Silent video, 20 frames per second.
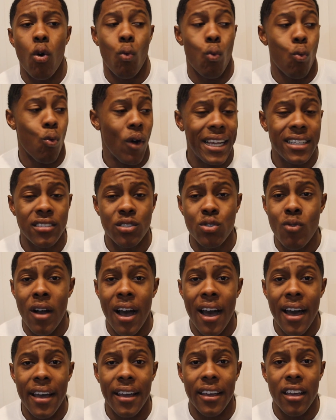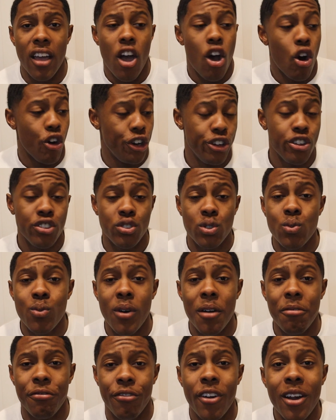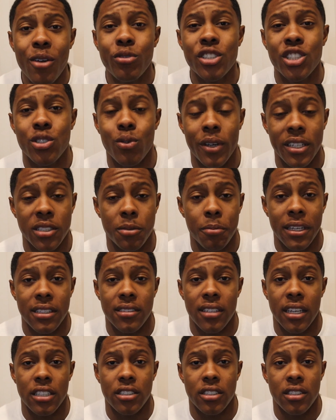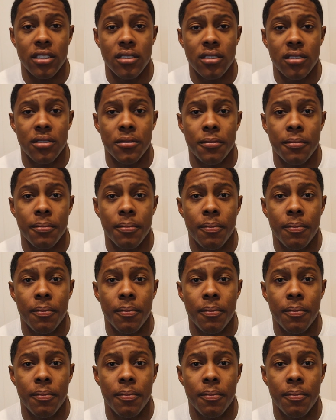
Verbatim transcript: way too high or you're too upfront with your expectations.